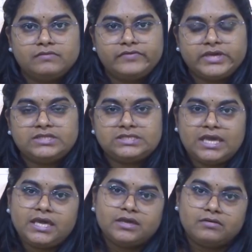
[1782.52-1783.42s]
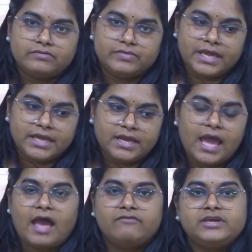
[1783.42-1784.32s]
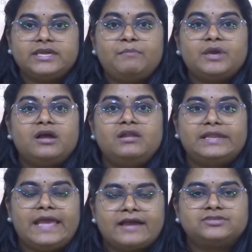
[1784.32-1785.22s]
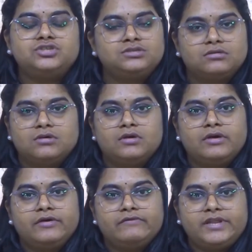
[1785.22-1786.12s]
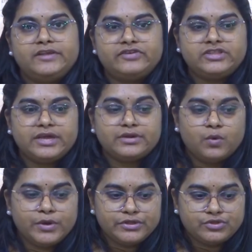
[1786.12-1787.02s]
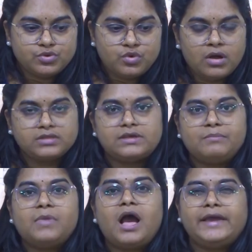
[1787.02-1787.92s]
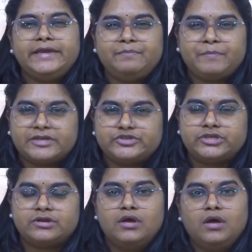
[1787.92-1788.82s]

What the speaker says: We can say they can have the chemical reaction whenever they are going through some high pressure,